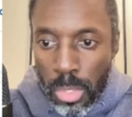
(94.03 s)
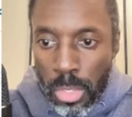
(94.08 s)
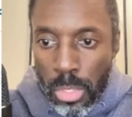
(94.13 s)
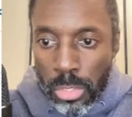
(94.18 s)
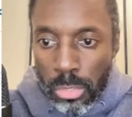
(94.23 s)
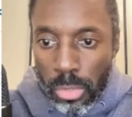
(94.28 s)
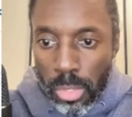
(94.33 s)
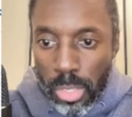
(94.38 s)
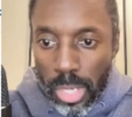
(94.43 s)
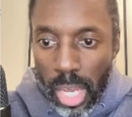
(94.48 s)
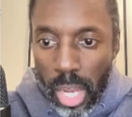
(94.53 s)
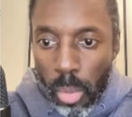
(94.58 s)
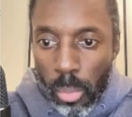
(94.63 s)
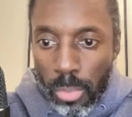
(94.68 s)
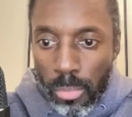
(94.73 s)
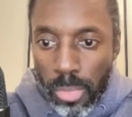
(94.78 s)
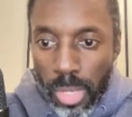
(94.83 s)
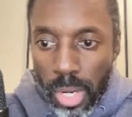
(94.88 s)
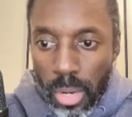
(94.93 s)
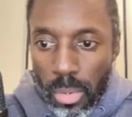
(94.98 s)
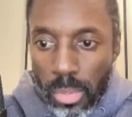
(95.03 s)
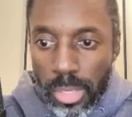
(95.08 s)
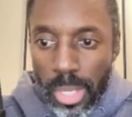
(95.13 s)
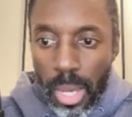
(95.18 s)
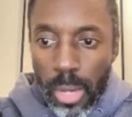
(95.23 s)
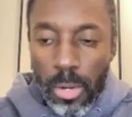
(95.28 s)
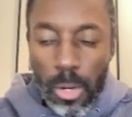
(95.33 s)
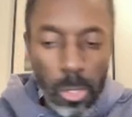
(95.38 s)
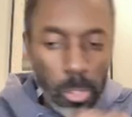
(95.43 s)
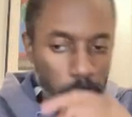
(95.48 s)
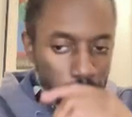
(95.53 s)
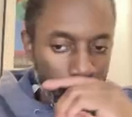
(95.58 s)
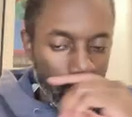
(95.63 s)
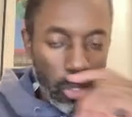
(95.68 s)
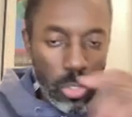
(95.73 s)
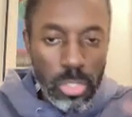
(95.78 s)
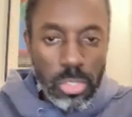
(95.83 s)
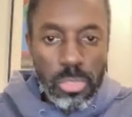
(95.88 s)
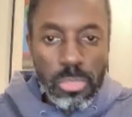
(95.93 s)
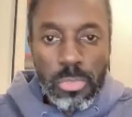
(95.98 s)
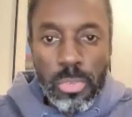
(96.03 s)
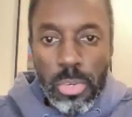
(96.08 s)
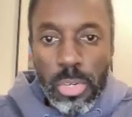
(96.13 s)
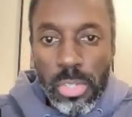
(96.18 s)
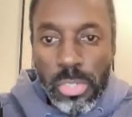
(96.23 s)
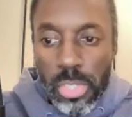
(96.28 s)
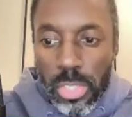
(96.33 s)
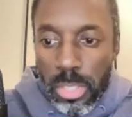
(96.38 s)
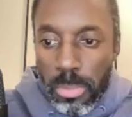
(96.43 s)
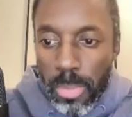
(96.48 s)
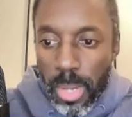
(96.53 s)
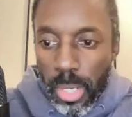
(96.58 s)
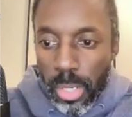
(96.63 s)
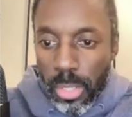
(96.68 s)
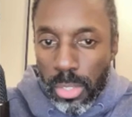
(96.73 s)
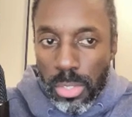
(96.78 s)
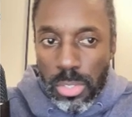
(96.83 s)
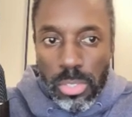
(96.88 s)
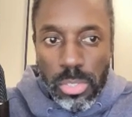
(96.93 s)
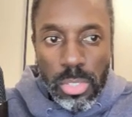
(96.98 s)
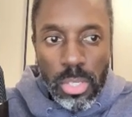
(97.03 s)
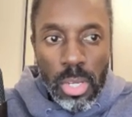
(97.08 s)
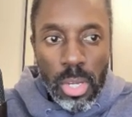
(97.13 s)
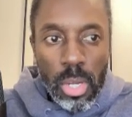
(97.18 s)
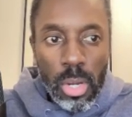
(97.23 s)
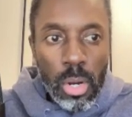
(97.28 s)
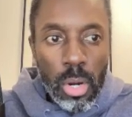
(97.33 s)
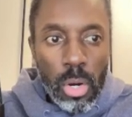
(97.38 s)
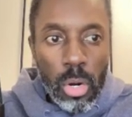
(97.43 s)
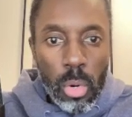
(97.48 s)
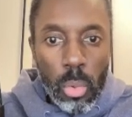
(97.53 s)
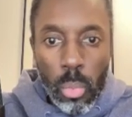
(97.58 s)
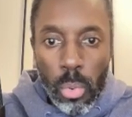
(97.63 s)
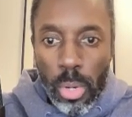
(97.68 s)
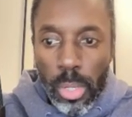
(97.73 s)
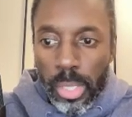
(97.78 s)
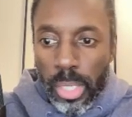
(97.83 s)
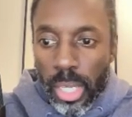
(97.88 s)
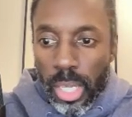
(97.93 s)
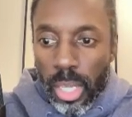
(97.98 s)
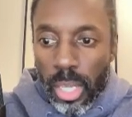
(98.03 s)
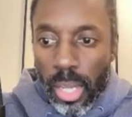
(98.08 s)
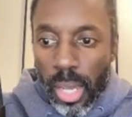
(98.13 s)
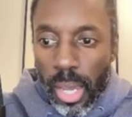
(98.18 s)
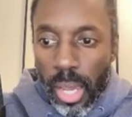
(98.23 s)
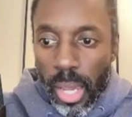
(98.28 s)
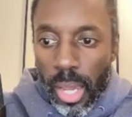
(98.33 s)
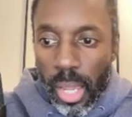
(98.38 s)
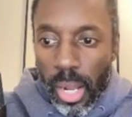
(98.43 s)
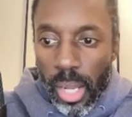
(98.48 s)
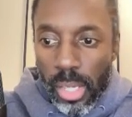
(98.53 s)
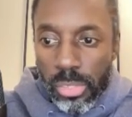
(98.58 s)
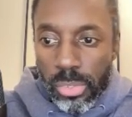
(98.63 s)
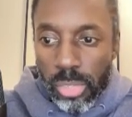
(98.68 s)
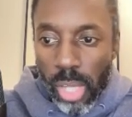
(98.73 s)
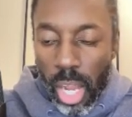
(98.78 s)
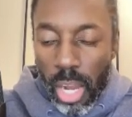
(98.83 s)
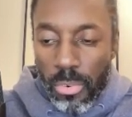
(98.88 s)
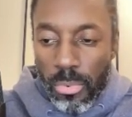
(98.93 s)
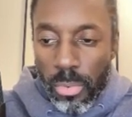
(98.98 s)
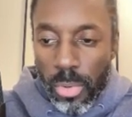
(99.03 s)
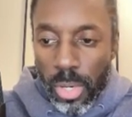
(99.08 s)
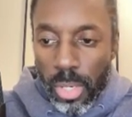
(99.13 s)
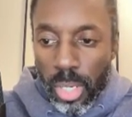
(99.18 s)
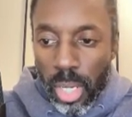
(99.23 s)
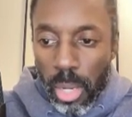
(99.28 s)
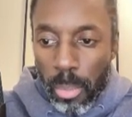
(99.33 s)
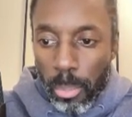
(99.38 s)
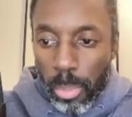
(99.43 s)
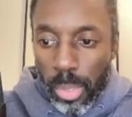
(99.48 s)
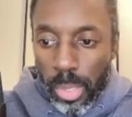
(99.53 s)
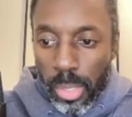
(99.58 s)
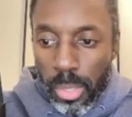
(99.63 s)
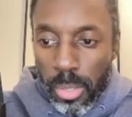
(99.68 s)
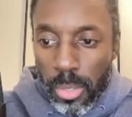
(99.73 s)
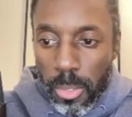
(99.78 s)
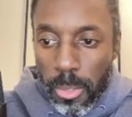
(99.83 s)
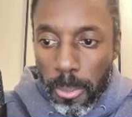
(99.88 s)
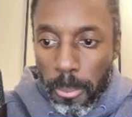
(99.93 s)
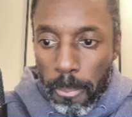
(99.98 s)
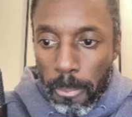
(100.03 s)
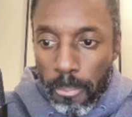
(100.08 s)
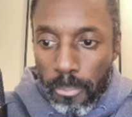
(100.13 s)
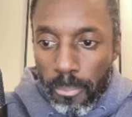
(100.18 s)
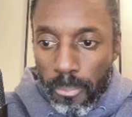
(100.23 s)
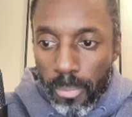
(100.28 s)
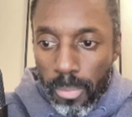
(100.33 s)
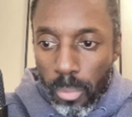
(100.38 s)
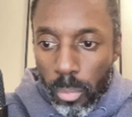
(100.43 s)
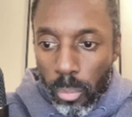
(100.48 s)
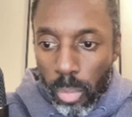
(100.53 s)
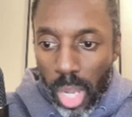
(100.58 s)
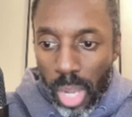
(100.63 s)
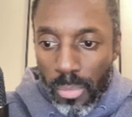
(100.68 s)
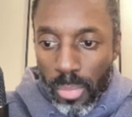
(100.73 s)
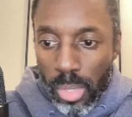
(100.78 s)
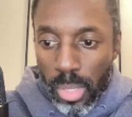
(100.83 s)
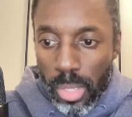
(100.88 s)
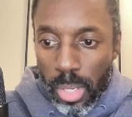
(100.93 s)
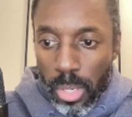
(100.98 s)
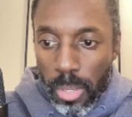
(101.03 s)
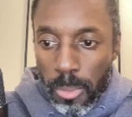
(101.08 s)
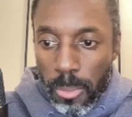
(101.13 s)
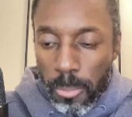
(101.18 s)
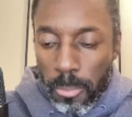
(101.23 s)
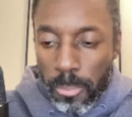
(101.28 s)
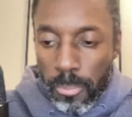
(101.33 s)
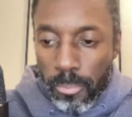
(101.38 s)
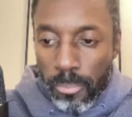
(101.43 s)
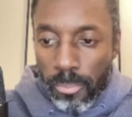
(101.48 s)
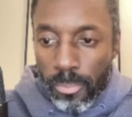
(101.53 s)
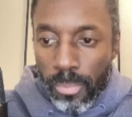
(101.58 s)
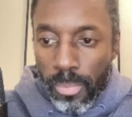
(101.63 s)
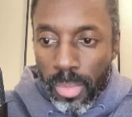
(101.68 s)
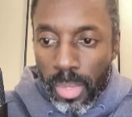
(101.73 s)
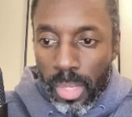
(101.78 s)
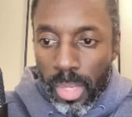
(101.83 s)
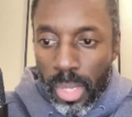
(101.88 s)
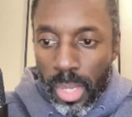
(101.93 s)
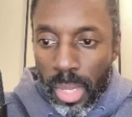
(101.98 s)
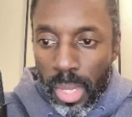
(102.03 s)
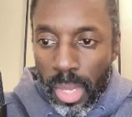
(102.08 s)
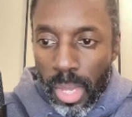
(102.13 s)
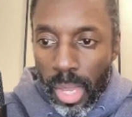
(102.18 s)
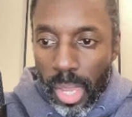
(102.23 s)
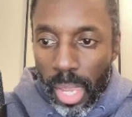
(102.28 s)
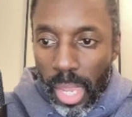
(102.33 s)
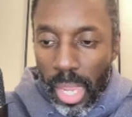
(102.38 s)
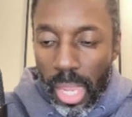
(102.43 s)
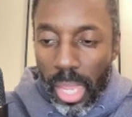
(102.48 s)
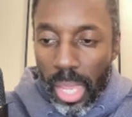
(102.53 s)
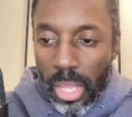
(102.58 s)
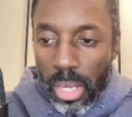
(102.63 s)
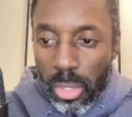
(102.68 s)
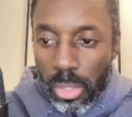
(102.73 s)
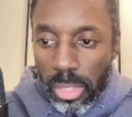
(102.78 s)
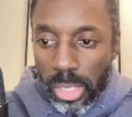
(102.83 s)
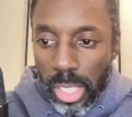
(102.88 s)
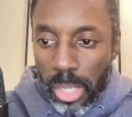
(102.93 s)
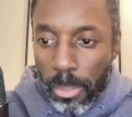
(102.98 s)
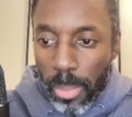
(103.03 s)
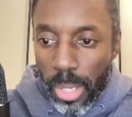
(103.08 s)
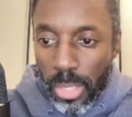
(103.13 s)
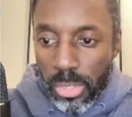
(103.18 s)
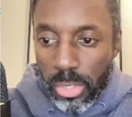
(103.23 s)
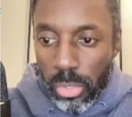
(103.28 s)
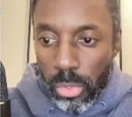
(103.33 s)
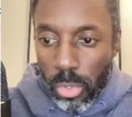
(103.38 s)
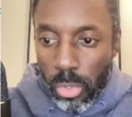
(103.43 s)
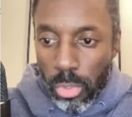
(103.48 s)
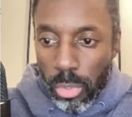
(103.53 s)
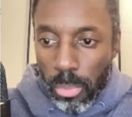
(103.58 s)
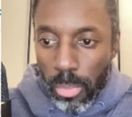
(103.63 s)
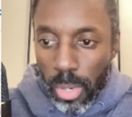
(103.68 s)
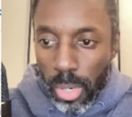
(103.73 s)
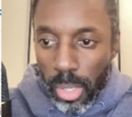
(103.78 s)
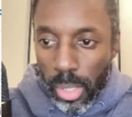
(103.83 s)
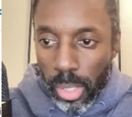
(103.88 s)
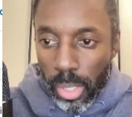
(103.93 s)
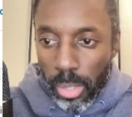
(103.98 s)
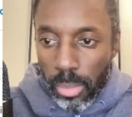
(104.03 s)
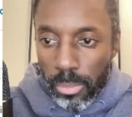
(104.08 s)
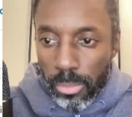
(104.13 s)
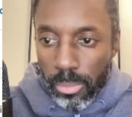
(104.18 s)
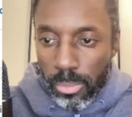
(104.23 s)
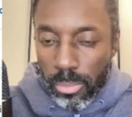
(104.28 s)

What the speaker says: So right now we've narrowed down our search for decision makers working at a software company, right here, and based in North America.